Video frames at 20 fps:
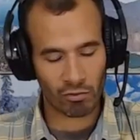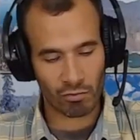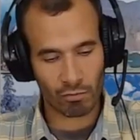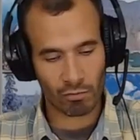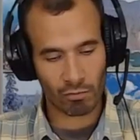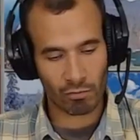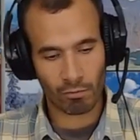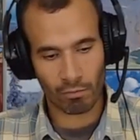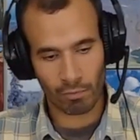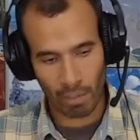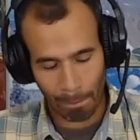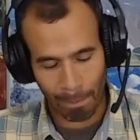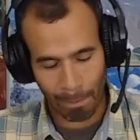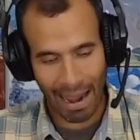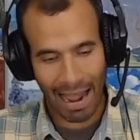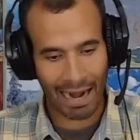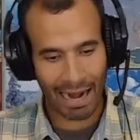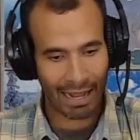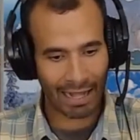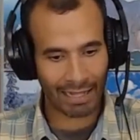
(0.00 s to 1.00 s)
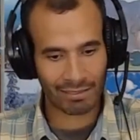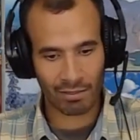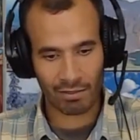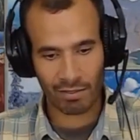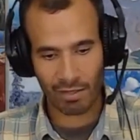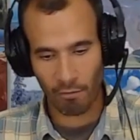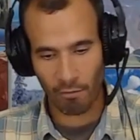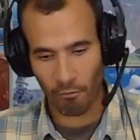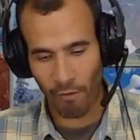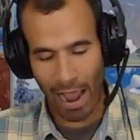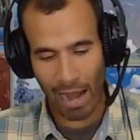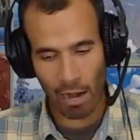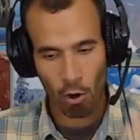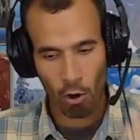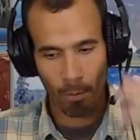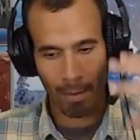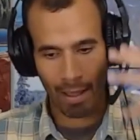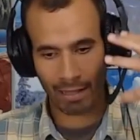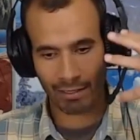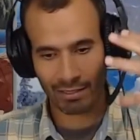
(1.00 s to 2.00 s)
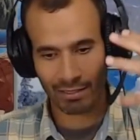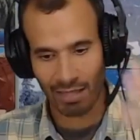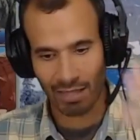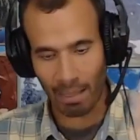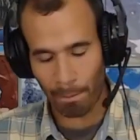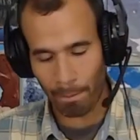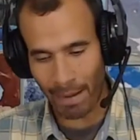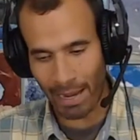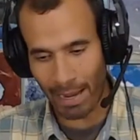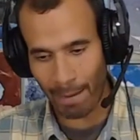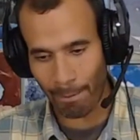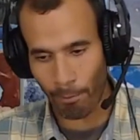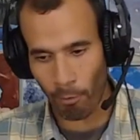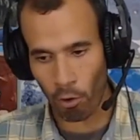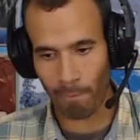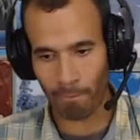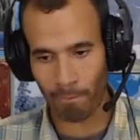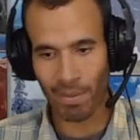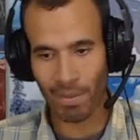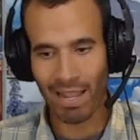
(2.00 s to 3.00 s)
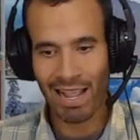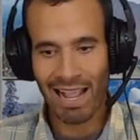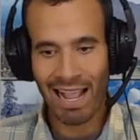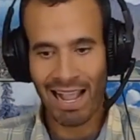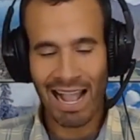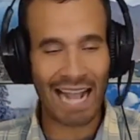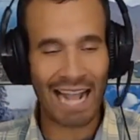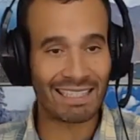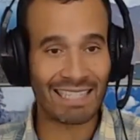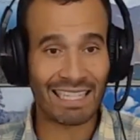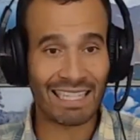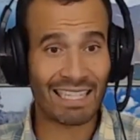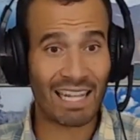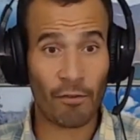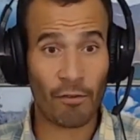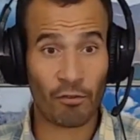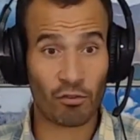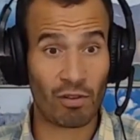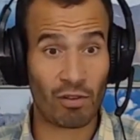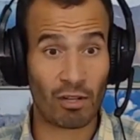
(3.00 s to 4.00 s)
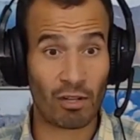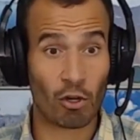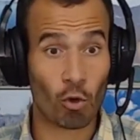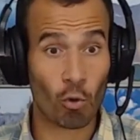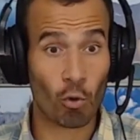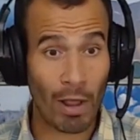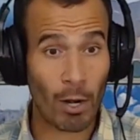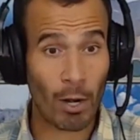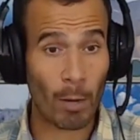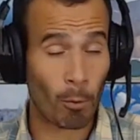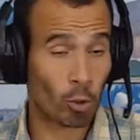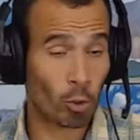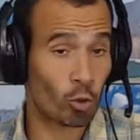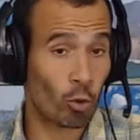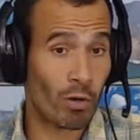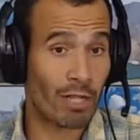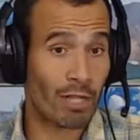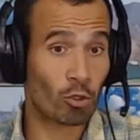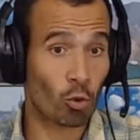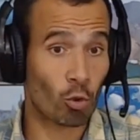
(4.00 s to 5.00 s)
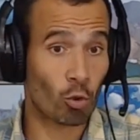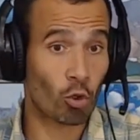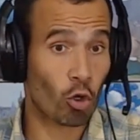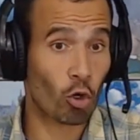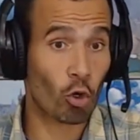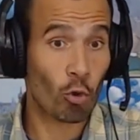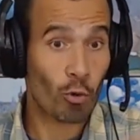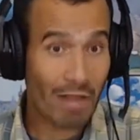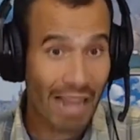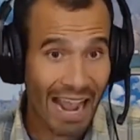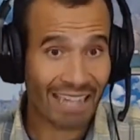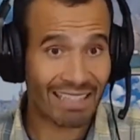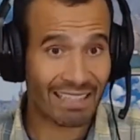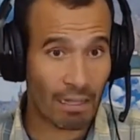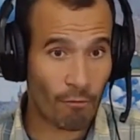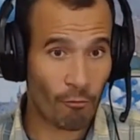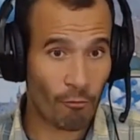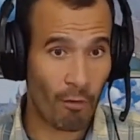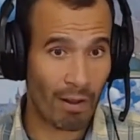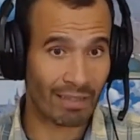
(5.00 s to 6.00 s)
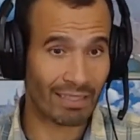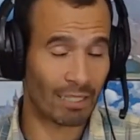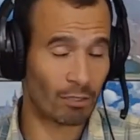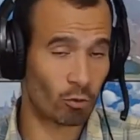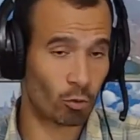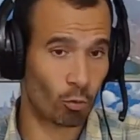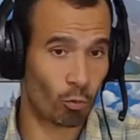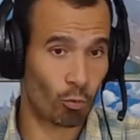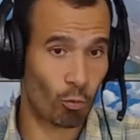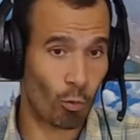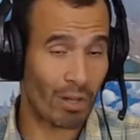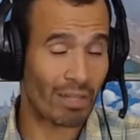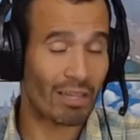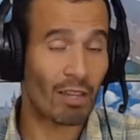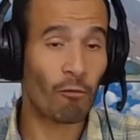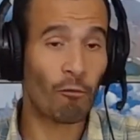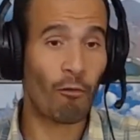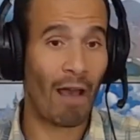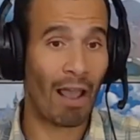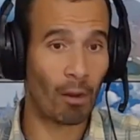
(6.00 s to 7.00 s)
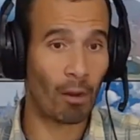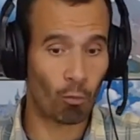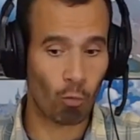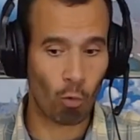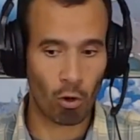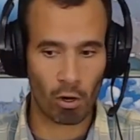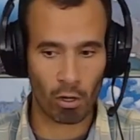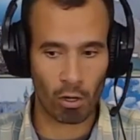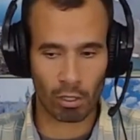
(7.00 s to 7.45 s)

the planet, the environment, the people, and that gives us a great opportunity to create different and to redefine work.